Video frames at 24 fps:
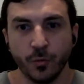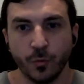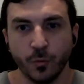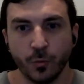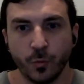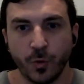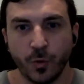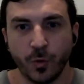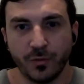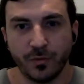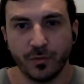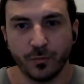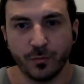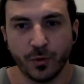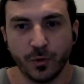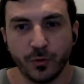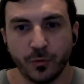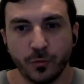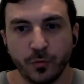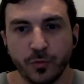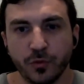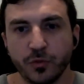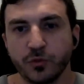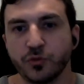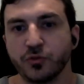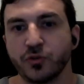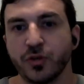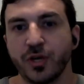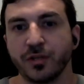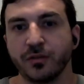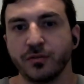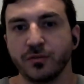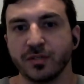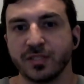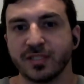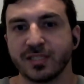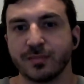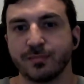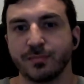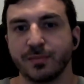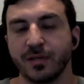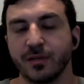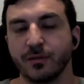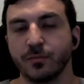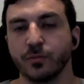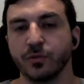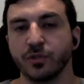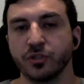what, what we're trying to
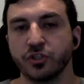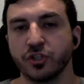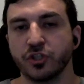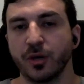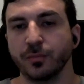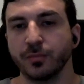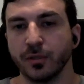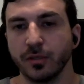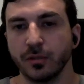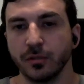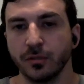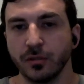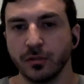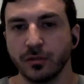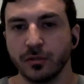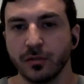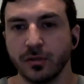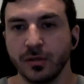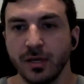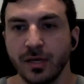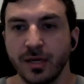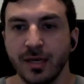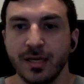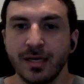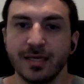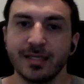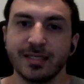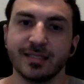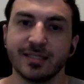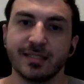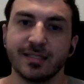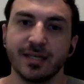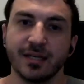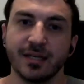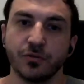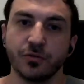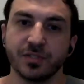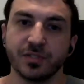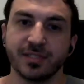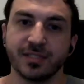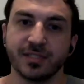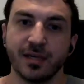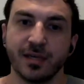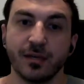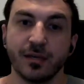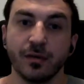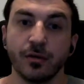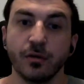explain with Shop the Look is that you're
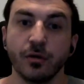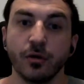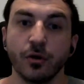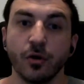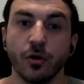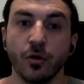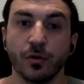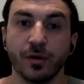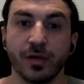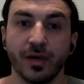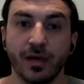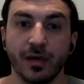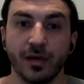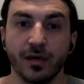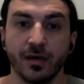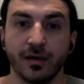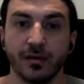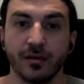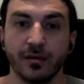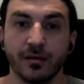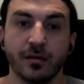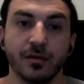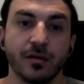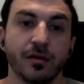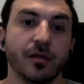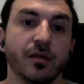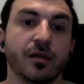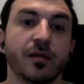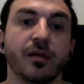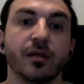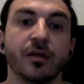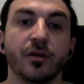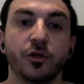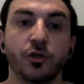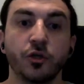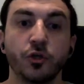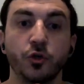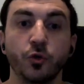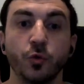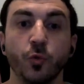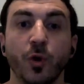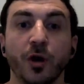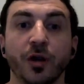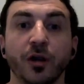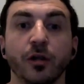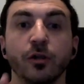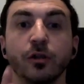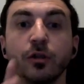saying, okay, you
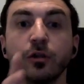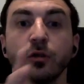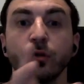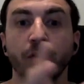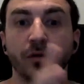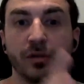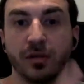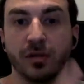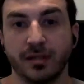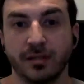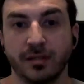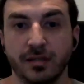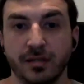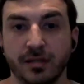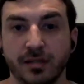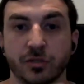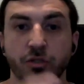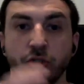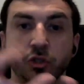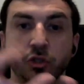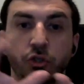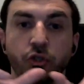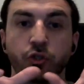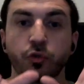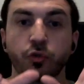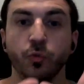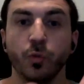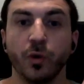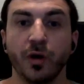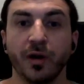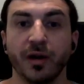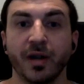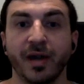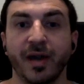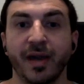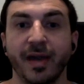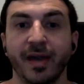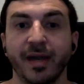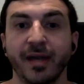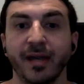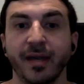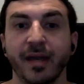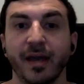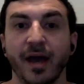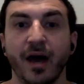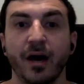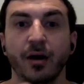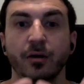want to look like this, you want to
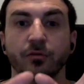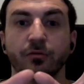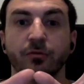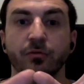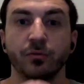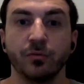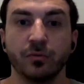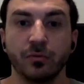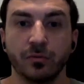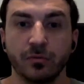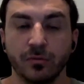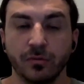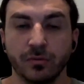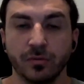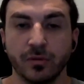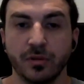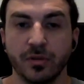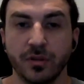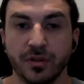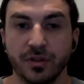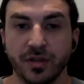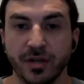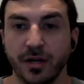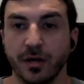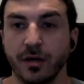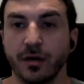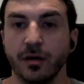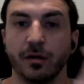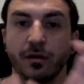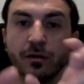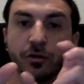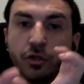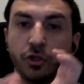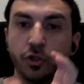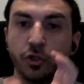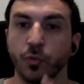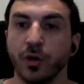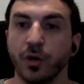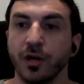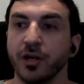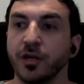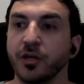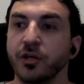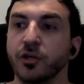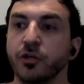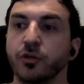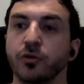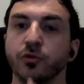hang out there, you
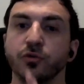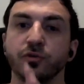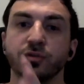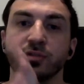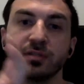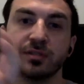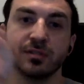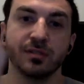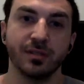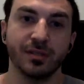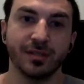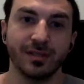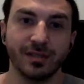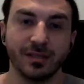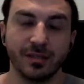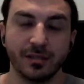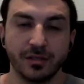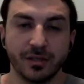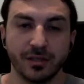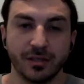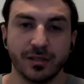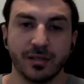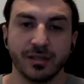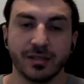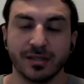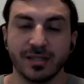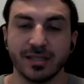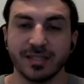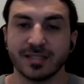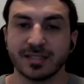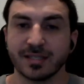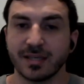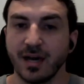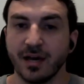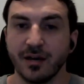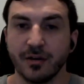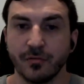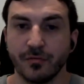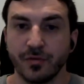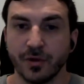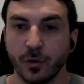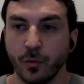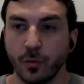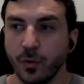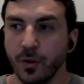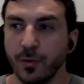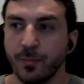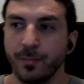want to use uh, this kind of
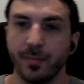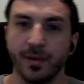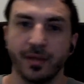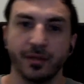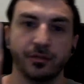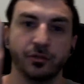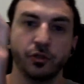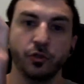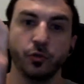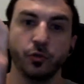equipment,